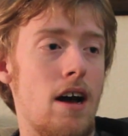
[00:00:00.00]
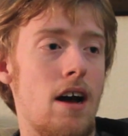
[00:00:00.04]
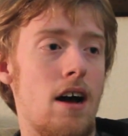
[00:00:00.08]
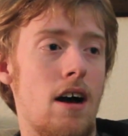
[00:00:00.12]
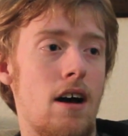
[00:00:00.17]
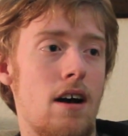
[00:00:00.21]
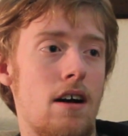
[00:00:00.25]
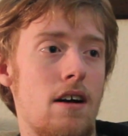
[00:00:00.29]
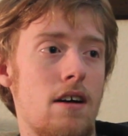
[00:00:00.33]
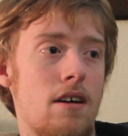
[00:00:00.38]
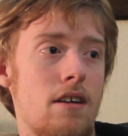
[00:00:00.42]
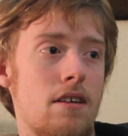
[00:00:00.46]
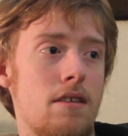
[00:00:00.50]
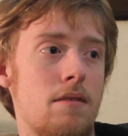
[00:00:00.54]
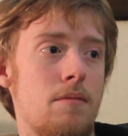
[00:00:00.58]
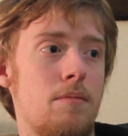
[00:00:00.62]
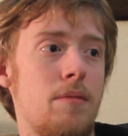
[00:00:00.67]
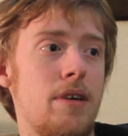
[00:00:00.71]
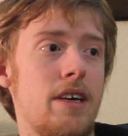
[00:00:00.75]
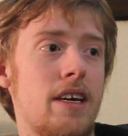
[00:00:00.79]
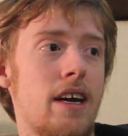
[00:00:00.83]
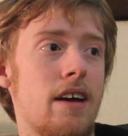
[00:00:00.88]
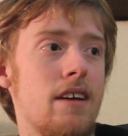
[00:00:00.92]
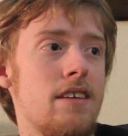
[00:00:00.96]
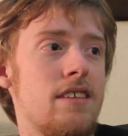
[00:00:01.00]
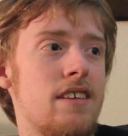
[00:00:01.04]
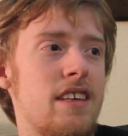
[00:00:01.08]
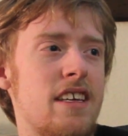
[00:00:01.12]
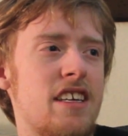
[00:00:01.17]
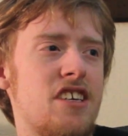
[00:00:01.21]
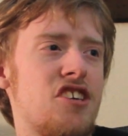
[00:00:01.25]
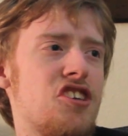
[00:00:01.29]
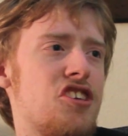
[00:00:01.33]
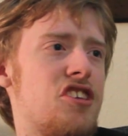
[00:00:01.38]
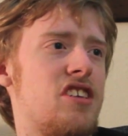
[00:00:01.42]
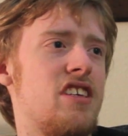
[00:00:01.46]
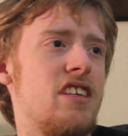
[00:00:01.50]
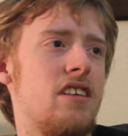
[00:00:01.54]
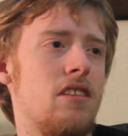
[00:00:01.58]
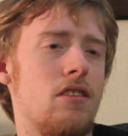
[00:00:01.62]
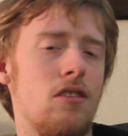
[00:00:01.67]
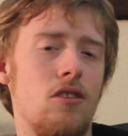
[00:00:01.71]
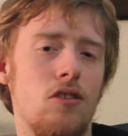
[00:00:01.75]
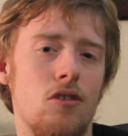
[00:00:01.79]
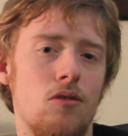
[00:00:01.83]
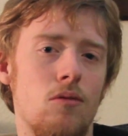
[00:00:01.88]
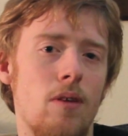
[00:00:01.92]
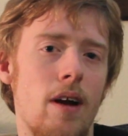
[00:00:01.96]
Because it just didn't
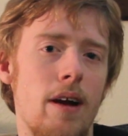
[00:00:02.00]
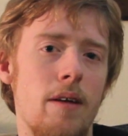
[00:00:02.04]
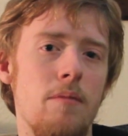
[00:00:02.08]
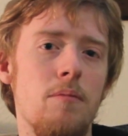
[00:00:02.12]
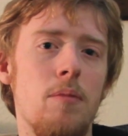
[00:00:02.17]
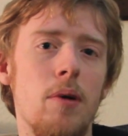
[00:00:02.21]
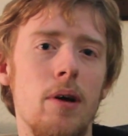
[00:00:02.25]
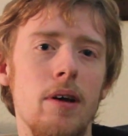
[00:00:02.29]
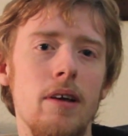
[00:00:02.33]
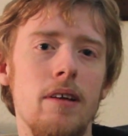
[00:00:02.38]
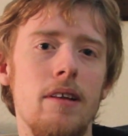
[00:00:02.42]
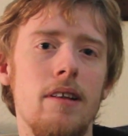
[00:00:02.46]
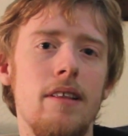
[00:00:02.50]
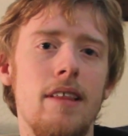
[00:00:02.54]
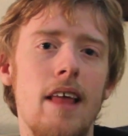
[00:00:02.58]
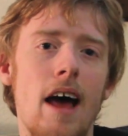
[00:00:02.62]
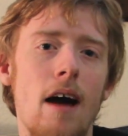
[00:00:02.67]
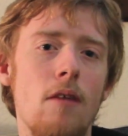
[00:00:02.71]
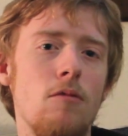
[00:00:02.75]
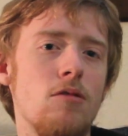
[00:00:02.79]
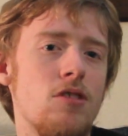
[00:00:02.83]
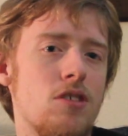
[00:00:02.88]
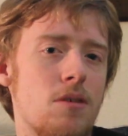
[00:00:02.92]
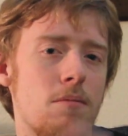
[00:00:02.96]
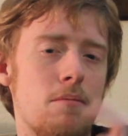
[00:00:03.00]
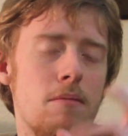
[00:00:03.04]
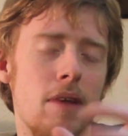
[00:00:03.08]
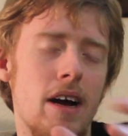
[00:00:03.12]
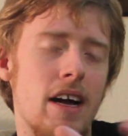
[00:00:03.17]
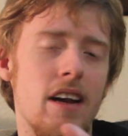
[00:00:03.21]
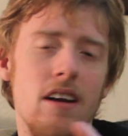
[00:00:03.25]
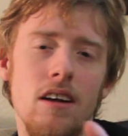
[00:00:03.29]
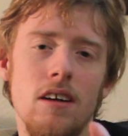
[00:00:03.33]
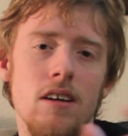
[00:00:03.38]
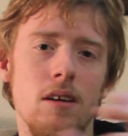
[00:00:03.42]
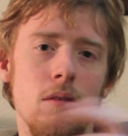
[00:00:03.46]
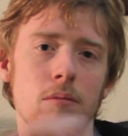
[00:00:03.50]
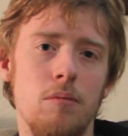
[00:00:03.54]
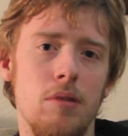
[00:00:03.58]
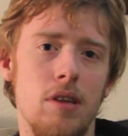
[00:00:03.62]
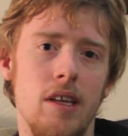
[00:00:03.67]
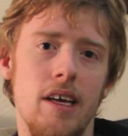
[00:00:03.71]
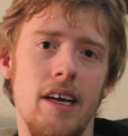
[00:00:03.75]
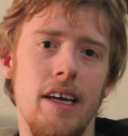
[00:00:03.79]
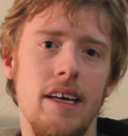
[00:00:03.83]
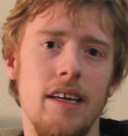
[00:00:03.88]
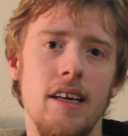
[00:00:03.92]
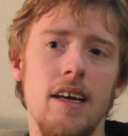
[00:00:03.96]
look right, but that was a minor
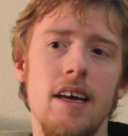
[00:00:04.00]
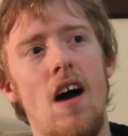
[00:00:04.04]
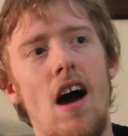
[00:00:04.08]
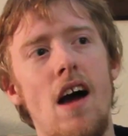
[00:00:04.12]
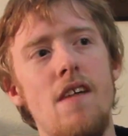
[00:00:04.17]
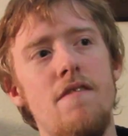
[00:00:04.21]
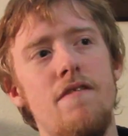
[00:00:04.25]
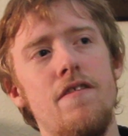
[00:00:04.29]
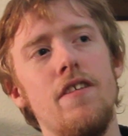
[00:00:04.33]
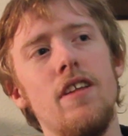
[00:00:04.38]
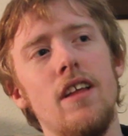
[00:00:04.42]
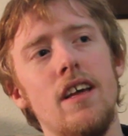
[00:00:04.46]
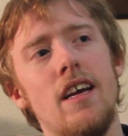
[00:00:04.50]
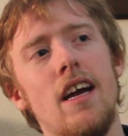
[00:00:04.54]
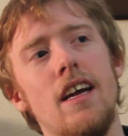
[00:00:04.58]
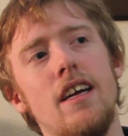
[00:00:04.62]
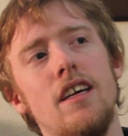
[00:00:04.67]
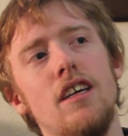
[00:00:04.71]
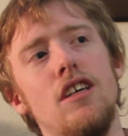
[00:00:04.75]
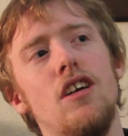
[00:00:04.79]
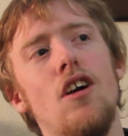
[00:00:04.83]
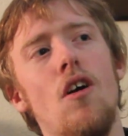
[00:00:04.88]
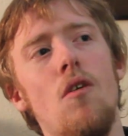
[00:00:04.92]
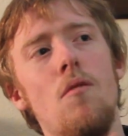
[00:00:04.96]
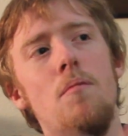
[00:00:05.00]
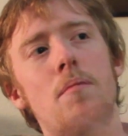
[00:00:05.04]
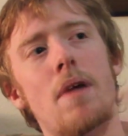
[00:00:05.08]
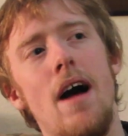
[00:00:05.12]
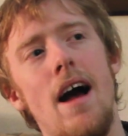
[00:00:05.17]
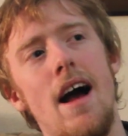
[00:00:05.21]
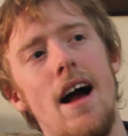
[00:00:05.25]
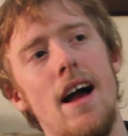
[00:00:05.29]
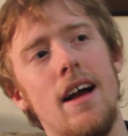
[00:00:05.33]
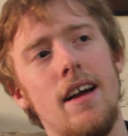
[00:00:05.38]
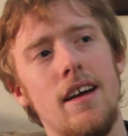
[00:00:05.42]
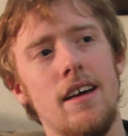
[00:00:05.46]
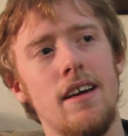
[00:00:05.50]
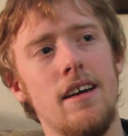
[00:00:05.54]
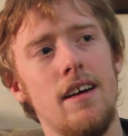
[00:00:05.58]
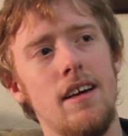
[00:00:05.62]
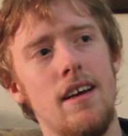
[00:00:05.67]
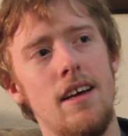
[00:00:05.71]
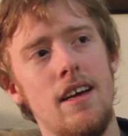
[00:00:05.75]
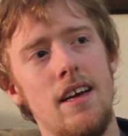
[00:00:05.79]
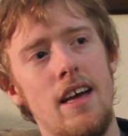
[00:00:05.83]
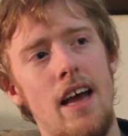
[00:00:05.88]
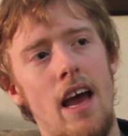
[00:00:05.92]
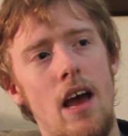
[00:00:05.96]
complaint. I feel like I could go back
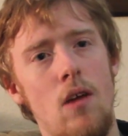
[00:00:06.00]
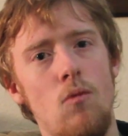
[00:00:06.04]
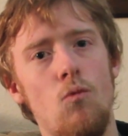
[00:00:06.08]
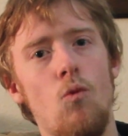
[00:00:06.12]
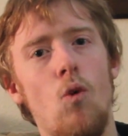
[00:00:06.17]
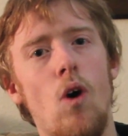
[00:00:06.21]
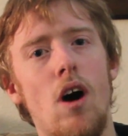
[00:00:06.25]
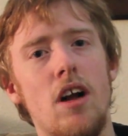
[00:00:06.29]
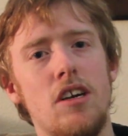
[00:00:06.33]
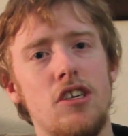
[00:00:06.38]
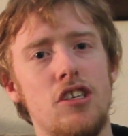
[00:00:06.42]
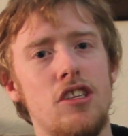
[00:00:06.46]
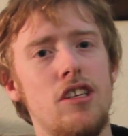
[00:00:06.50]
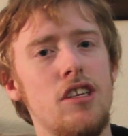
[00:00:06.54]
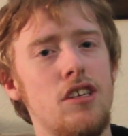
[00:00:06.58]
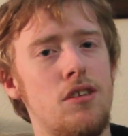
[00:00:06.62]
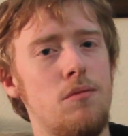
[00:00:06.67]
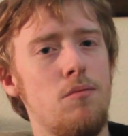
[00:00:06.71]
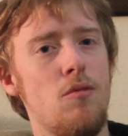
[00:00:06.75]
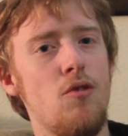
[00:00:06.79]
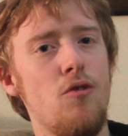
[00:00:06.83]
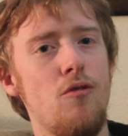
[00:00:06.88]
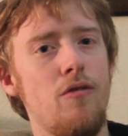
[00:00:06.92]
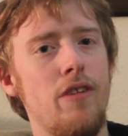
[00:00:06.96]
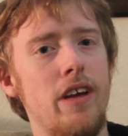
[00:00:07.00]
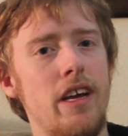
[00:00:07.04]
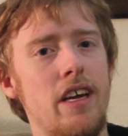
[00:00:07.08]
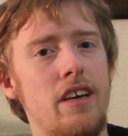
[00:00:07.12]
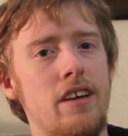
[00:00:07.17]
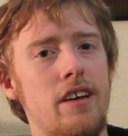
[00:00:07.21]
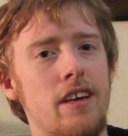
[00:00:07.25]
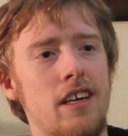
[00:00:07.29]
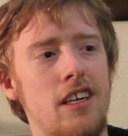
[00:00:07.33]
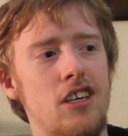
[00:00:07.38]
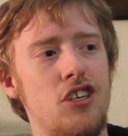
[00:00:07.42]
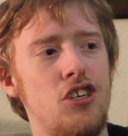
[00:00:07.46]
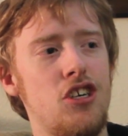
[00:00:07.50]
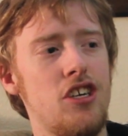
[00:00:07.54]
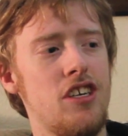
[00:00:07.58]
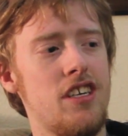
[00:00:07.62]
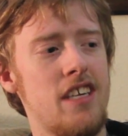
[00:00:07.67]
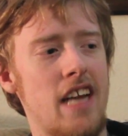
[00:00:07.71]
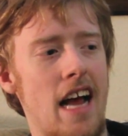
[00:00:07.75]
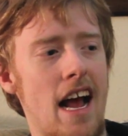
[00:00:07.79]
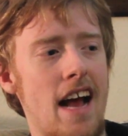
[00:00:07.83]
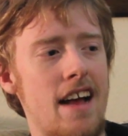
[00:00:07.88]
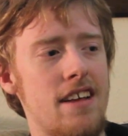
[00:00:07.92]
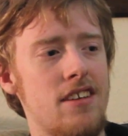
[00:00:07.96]
and watch this movie
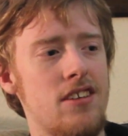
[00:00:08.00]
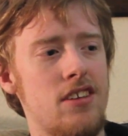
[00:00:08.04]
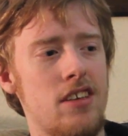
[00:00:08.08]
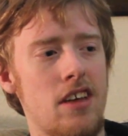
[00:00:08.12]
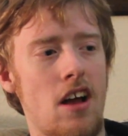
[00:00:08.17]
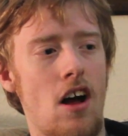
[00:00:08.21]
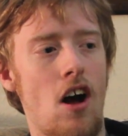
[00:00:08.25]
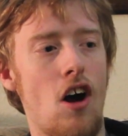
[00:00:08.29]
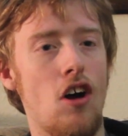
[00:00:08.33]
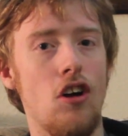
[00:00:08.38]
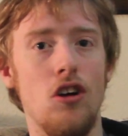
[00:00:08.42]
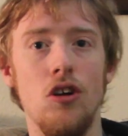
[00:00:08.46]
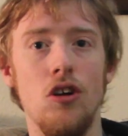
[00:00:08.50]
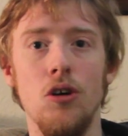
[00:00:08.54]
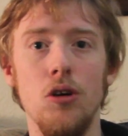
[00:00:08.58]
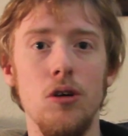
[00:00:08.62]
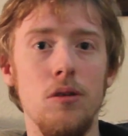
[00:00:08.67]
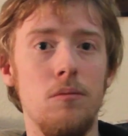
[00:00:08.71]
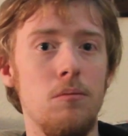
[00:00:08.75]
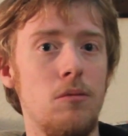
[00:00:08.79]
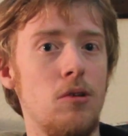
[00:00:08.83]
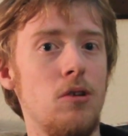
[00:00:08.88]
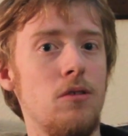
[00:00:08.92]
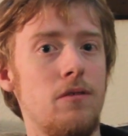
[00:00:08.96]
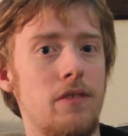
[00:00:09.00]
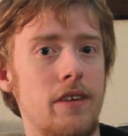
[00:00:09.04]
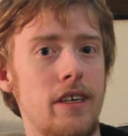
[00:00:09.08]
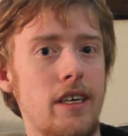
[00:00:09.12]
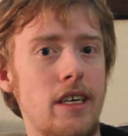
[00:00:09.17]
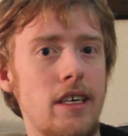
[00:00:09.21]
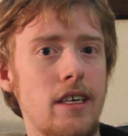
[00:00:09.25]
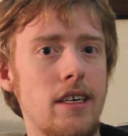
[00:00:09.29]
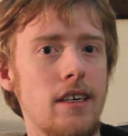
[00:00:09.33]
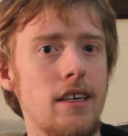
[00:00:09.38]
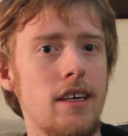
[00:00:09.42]
just as a good movie.